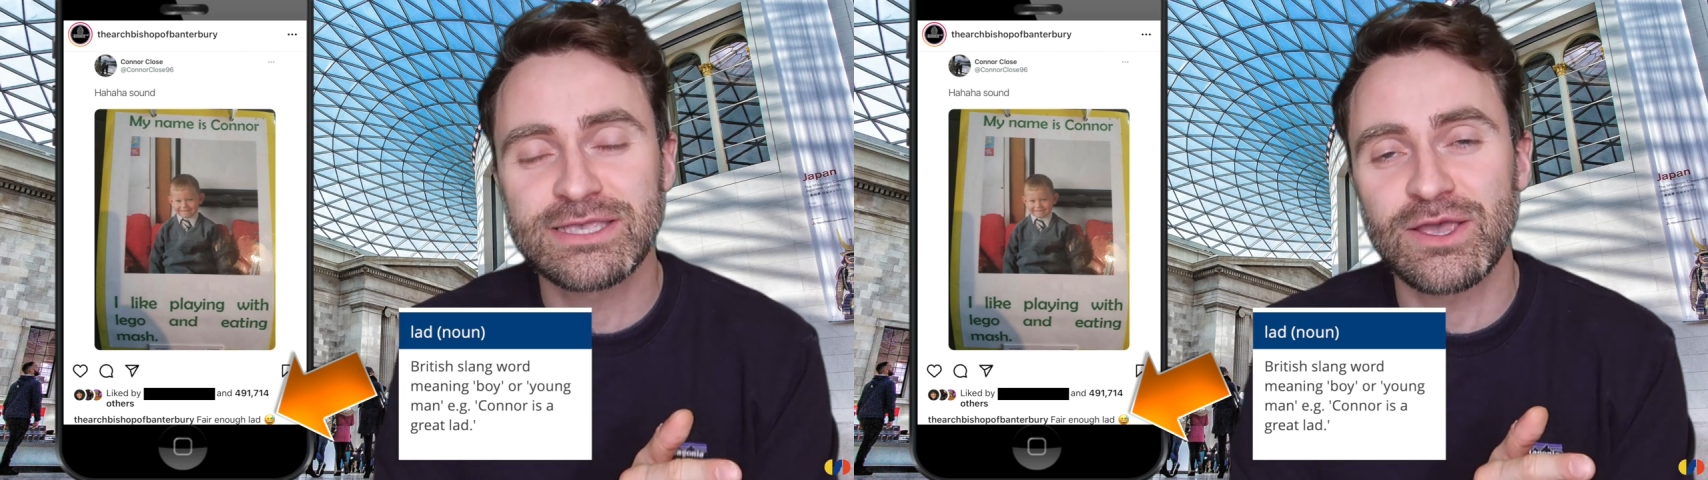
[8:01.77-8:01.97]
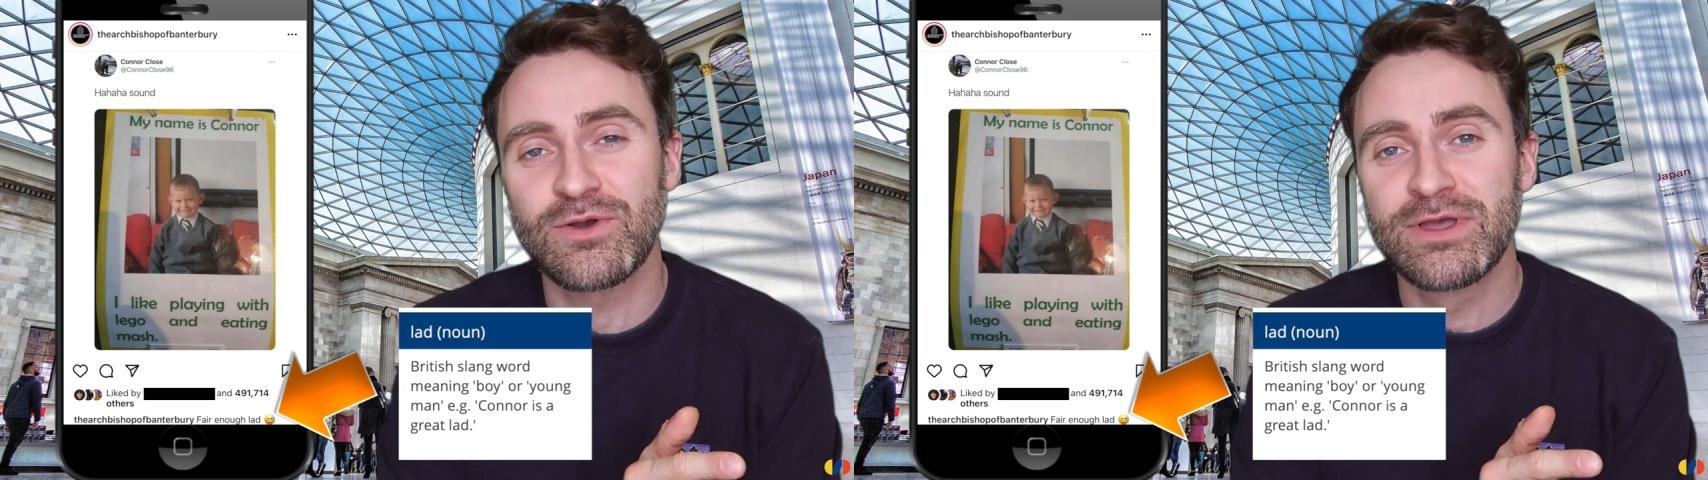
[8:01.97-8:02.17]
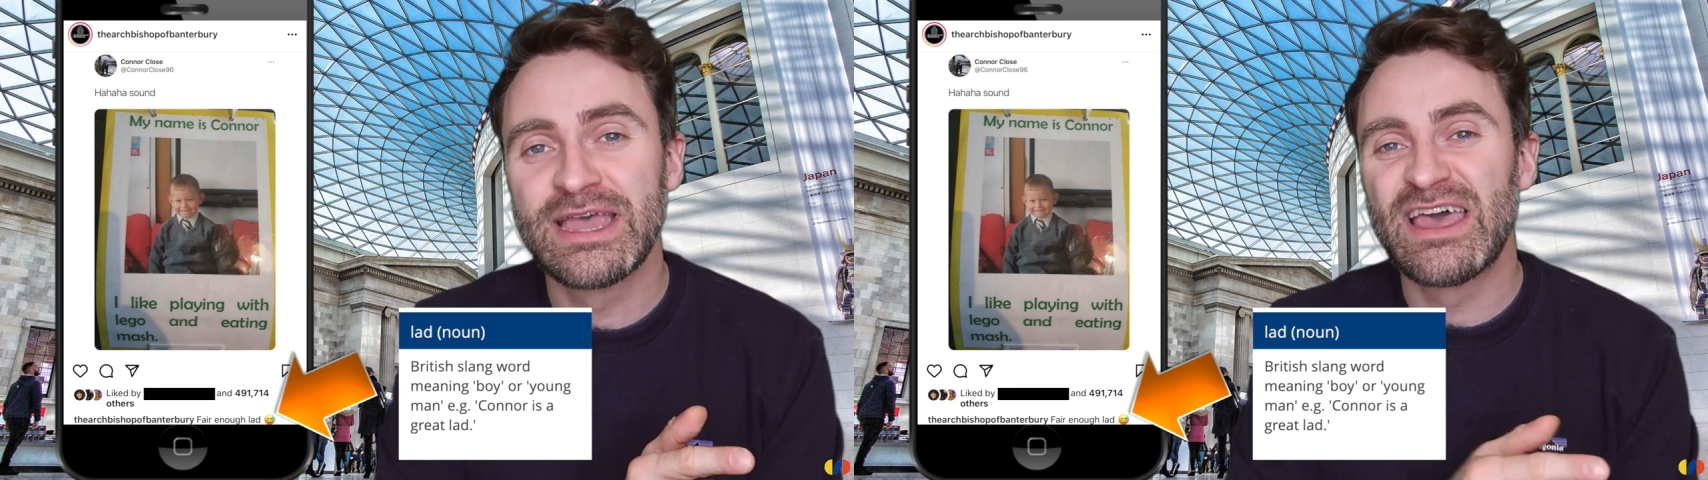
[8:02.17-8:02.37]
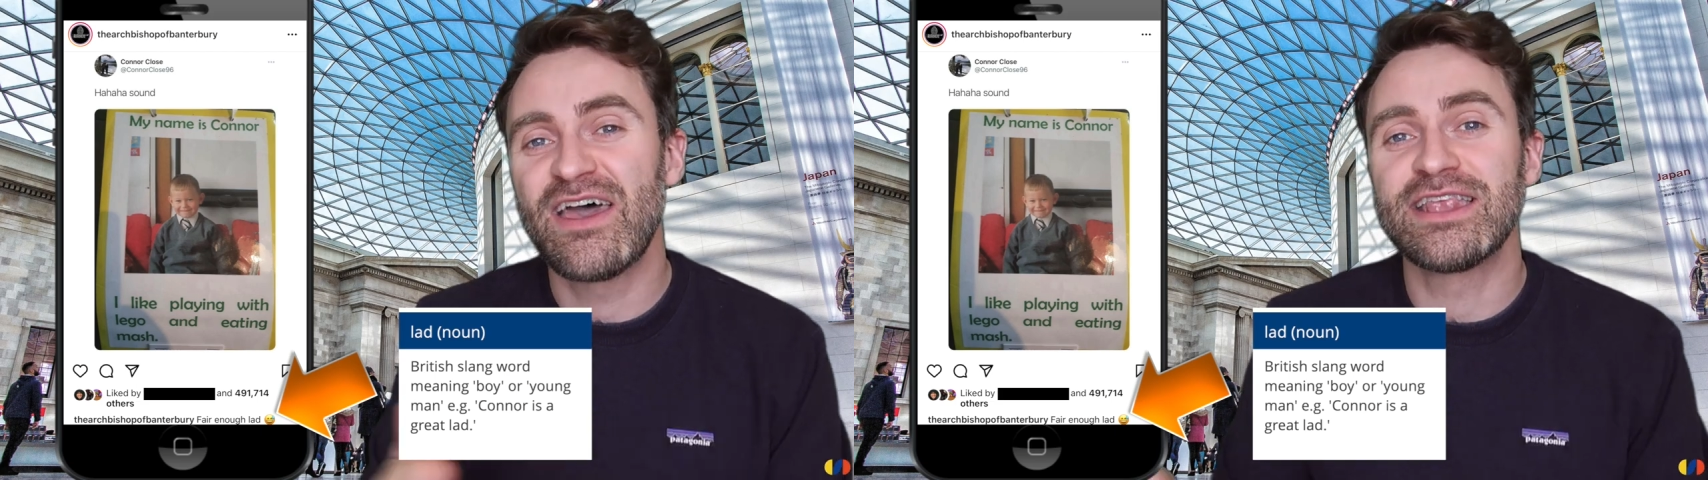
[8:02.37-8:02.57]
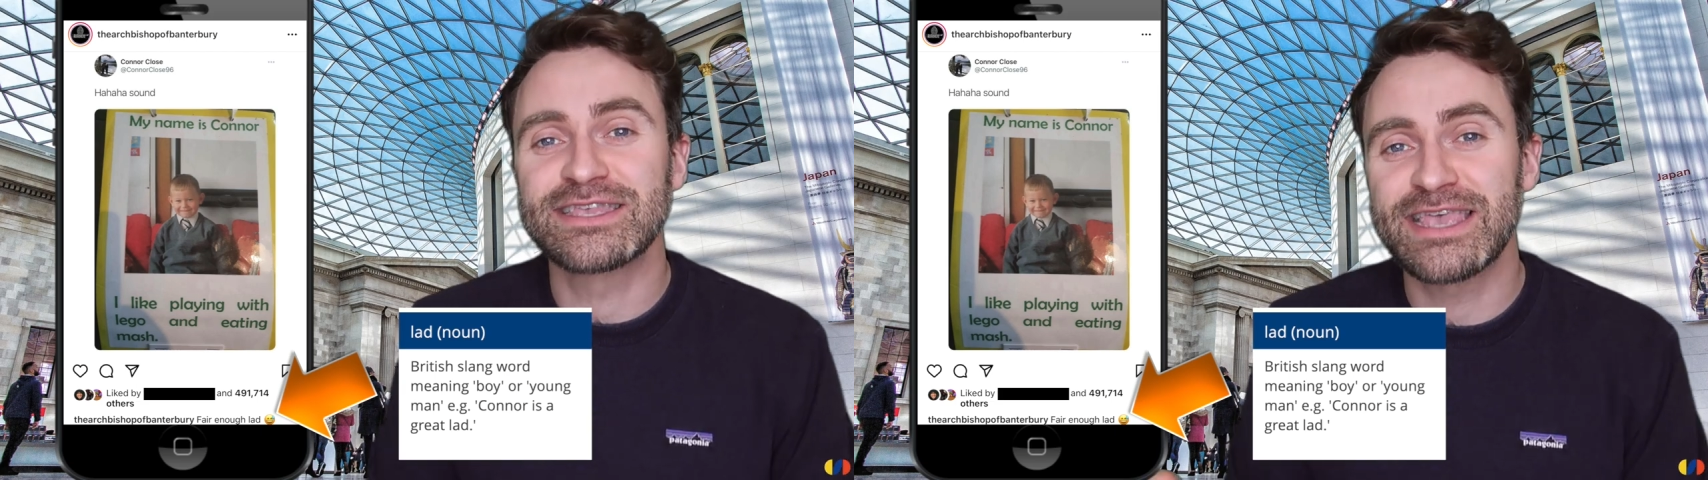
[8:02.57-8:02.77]
So
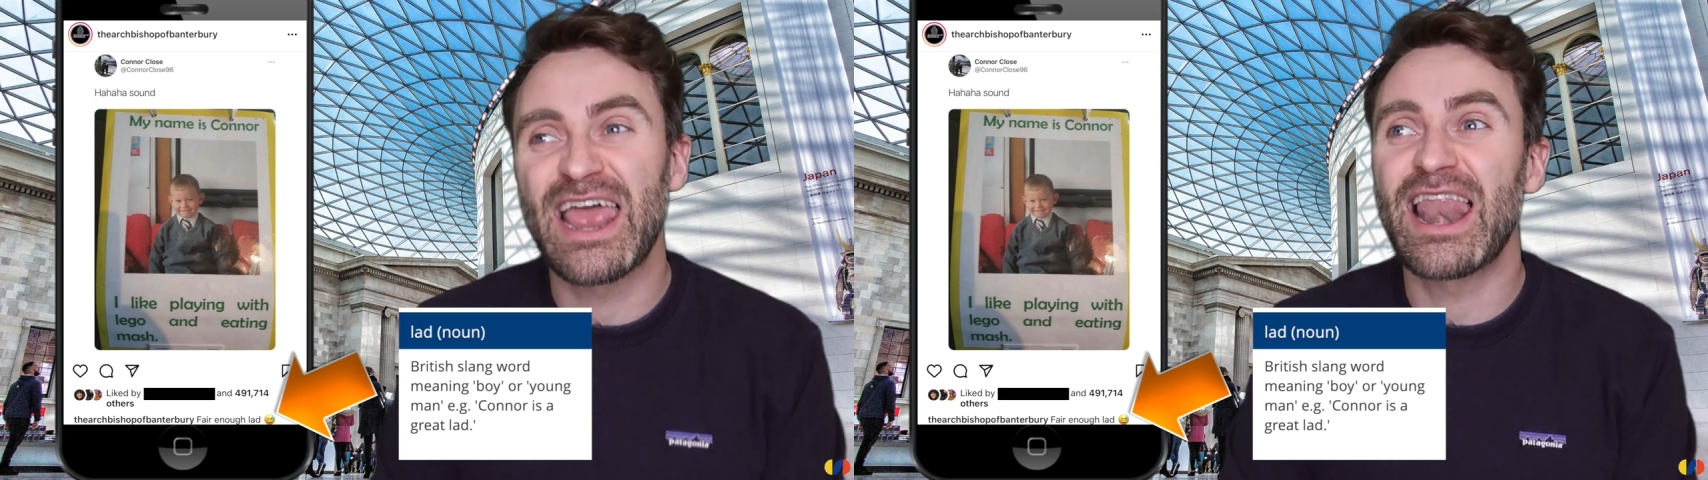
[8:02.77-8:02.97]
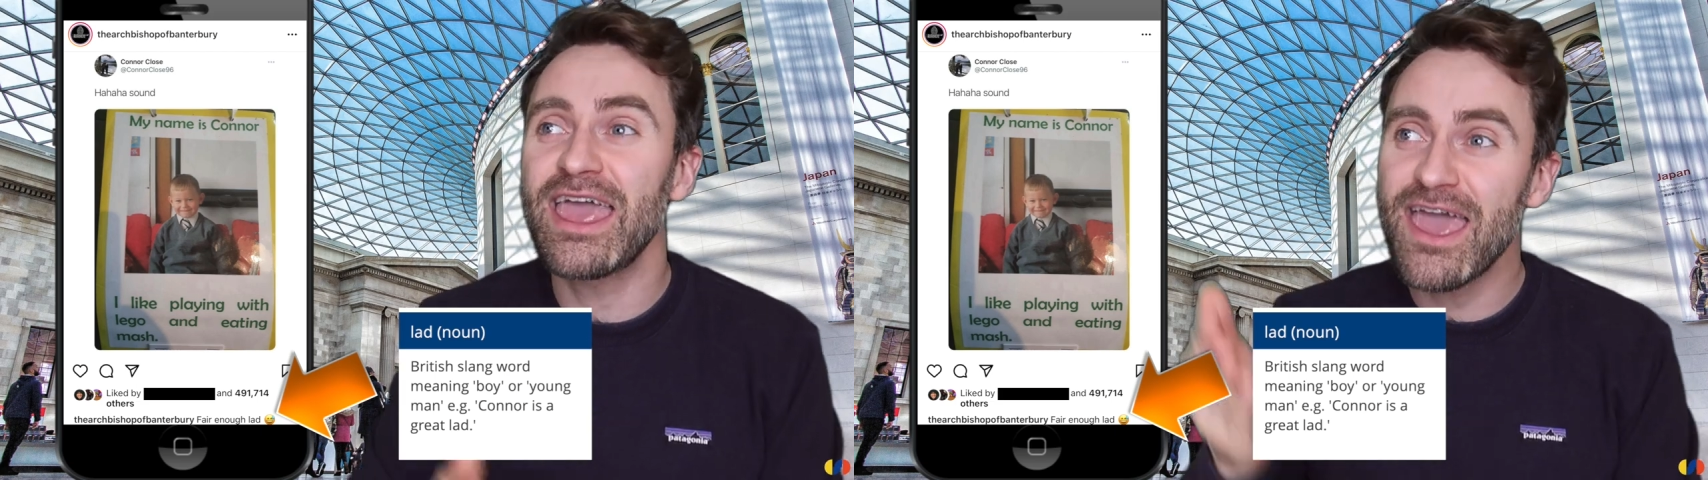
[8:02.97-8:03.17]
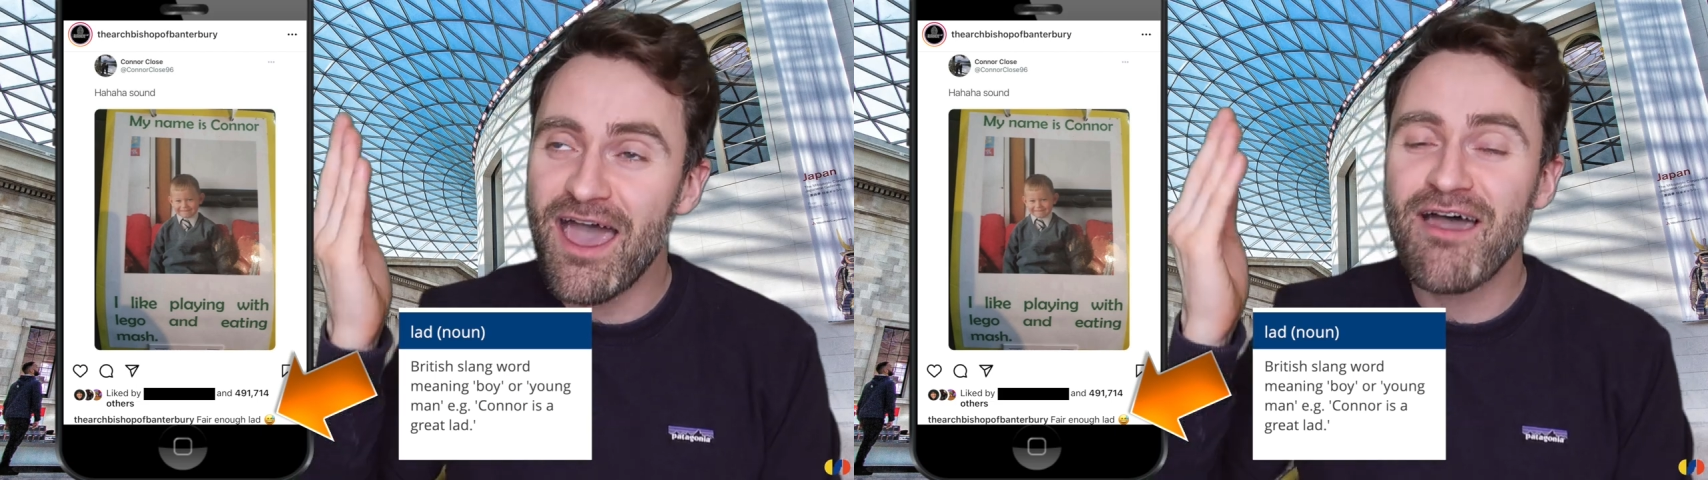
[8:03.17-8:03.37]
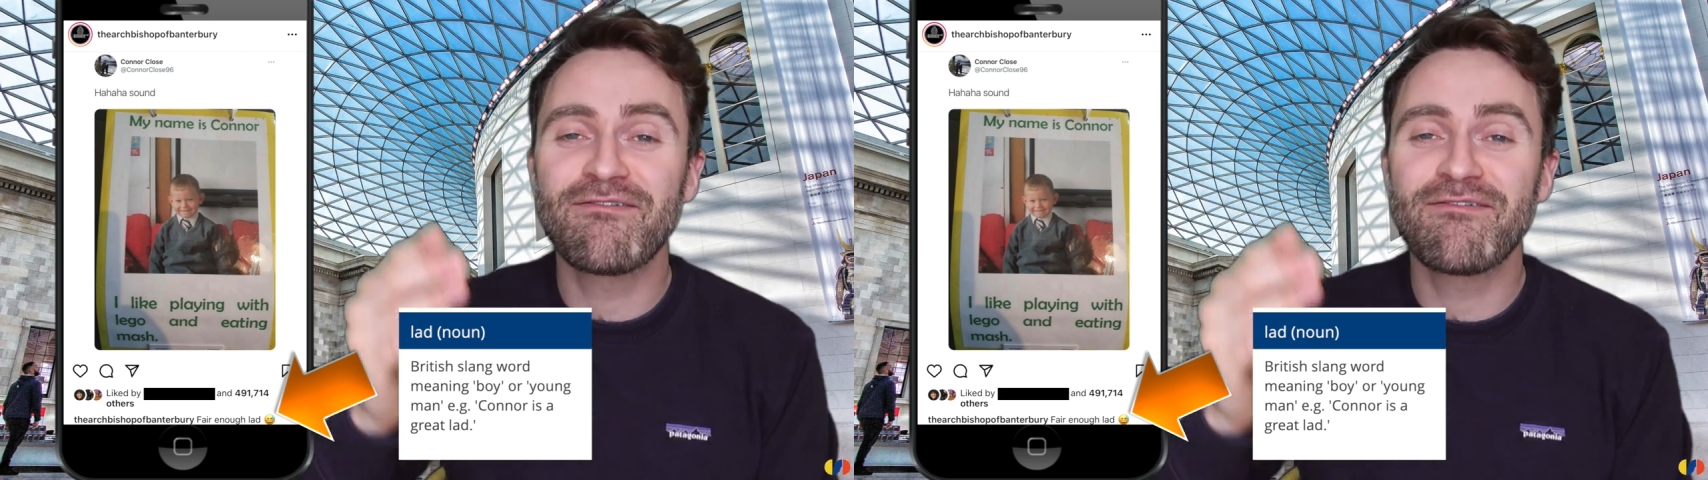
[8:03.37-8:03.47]
they're just saying like, yeah,